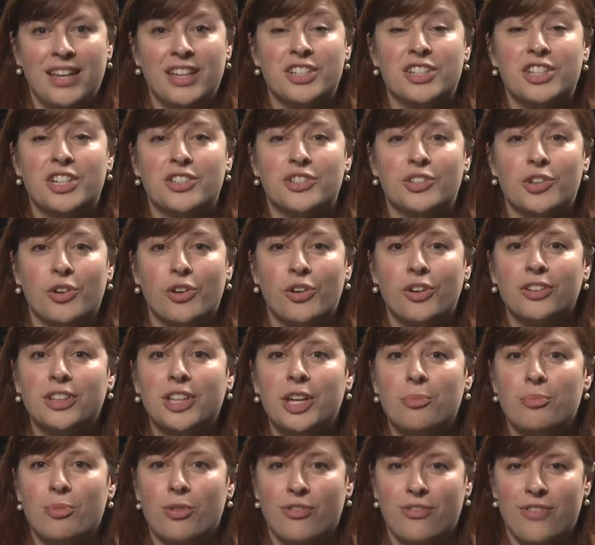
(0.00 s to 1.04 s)
She is
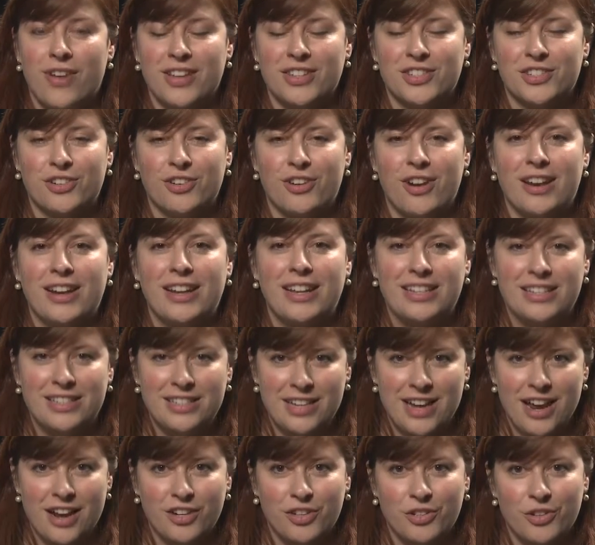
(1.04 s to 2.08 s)
currently a professor at
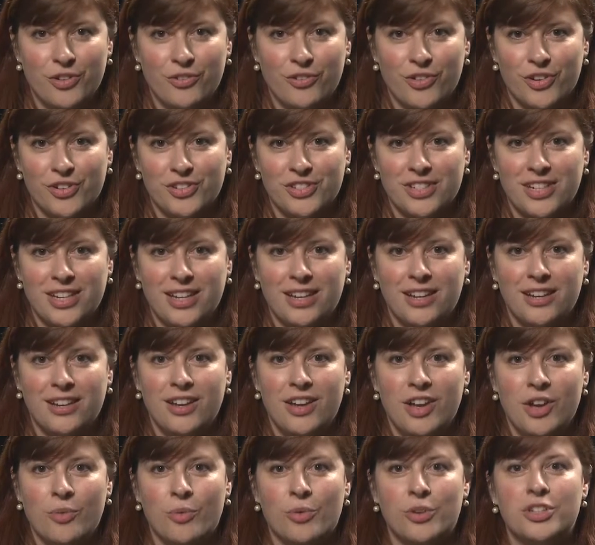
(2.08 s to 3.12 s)
Indiana University,
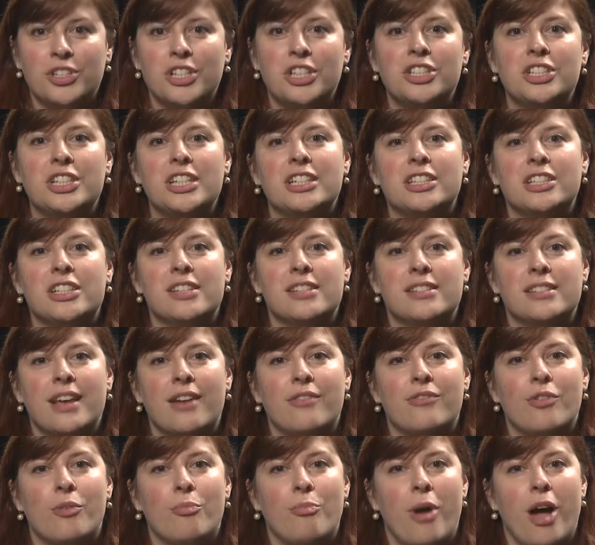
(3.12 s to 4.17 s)
where she teaches
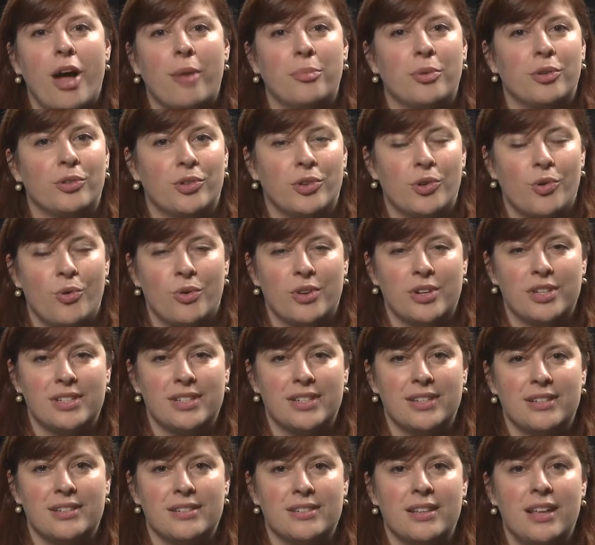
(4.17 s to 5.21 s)
several popular
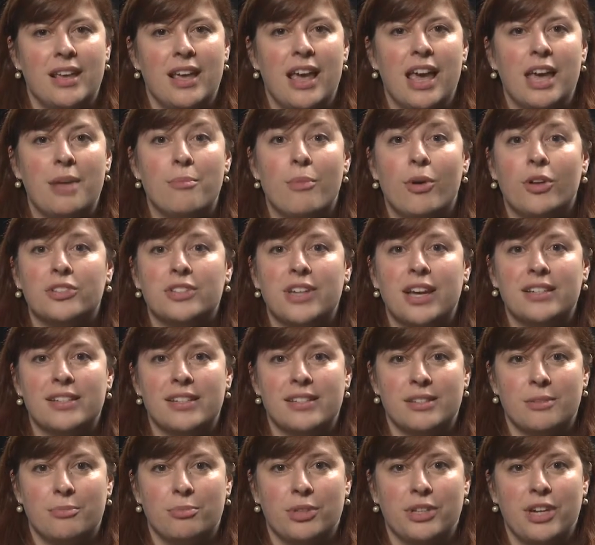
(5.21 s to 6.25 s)
courses in
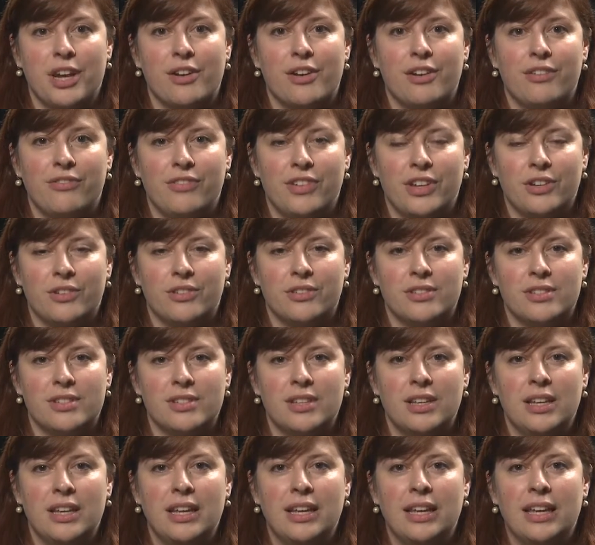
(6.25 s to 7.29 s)
multidisciplinary fields,
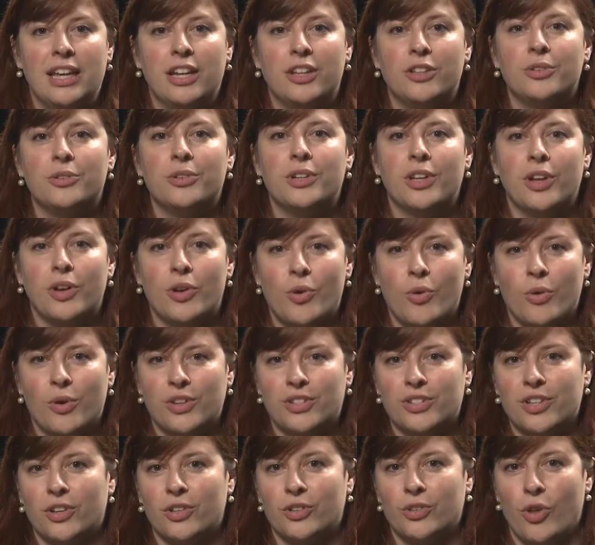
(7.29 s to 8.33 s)
including a
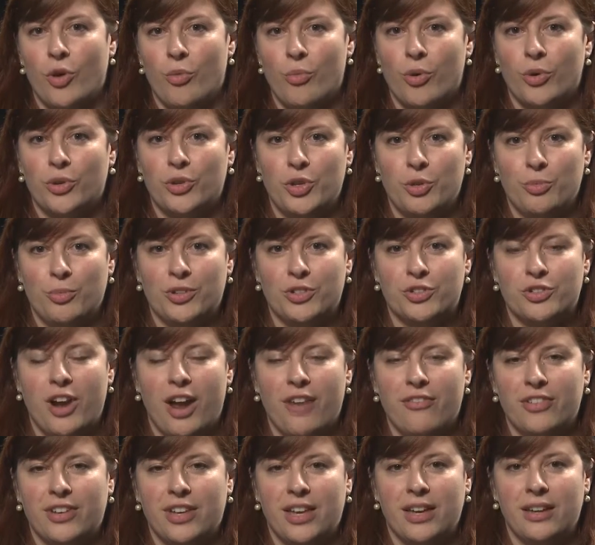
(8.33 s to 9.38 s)
course on global human
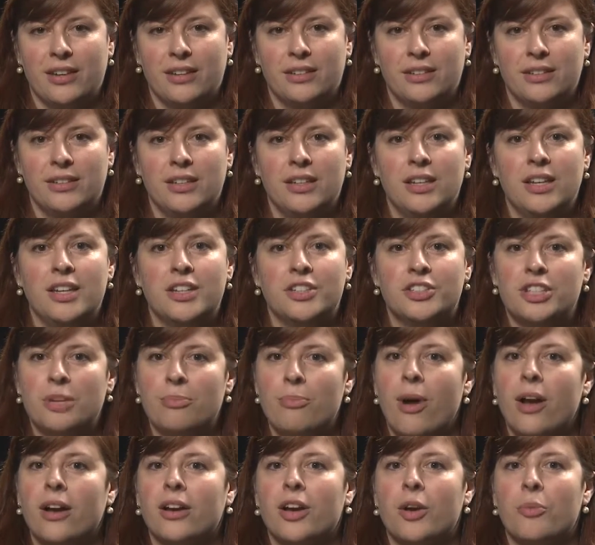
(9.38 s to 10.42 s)
trafficking.
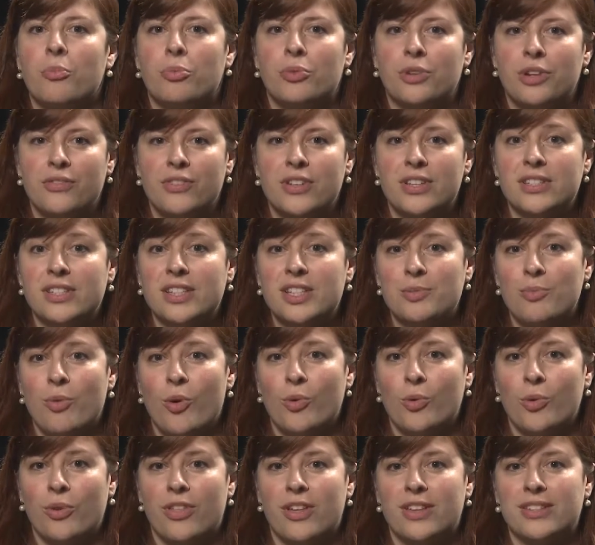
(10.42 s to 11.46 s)
Stepanka previously
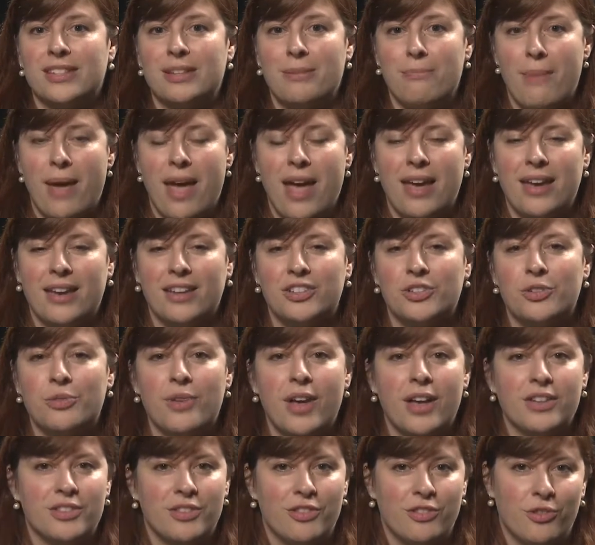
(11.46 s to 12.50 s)
spoke with us in May
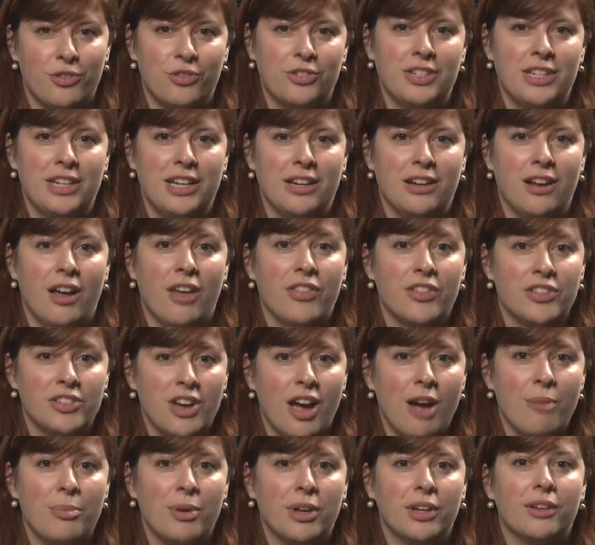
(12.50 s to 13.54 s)
2013 on the
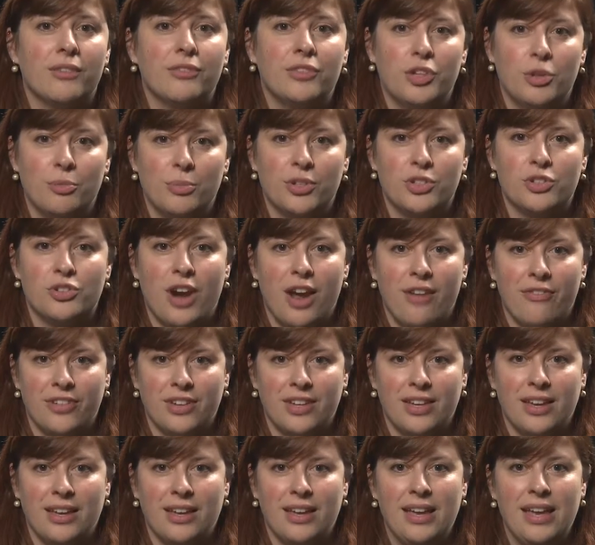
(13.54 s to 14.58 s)
topic of human
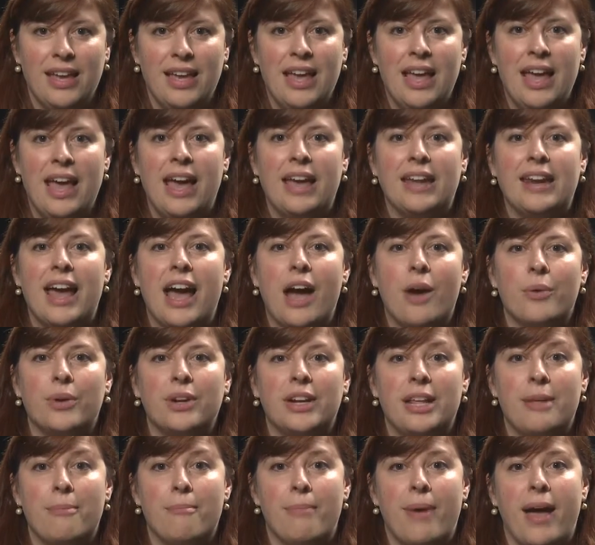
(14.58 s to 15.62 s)
trafficking and how
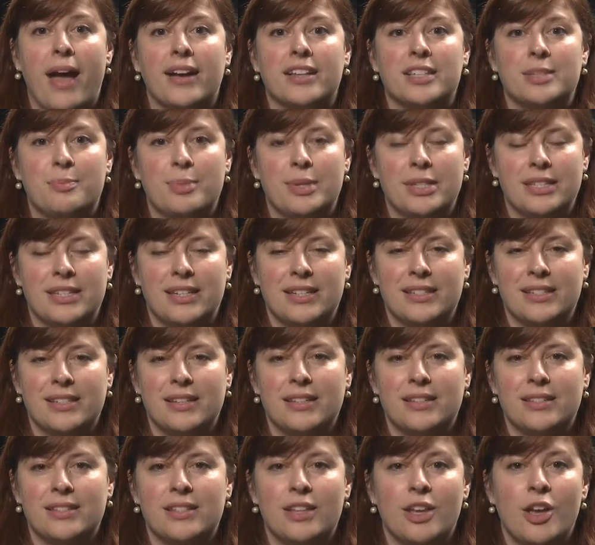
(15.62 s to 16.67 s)
it impacts
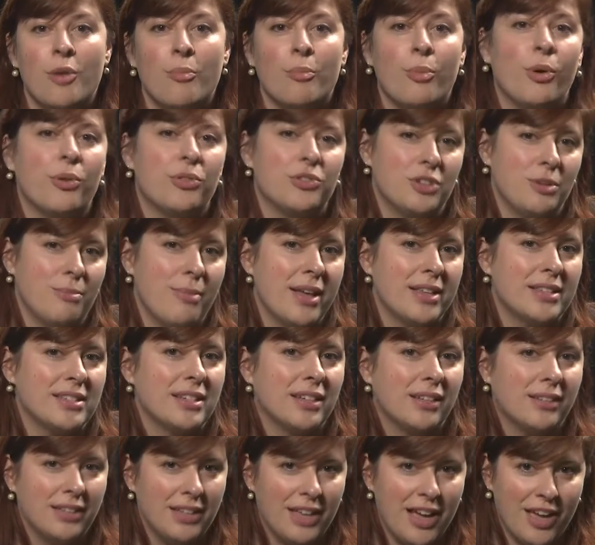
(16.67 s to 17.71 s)
businesses, both
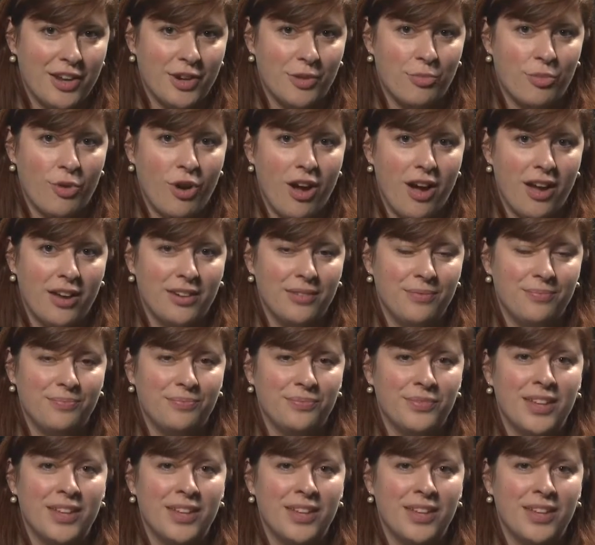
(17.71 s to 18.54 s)
domestically and abroad.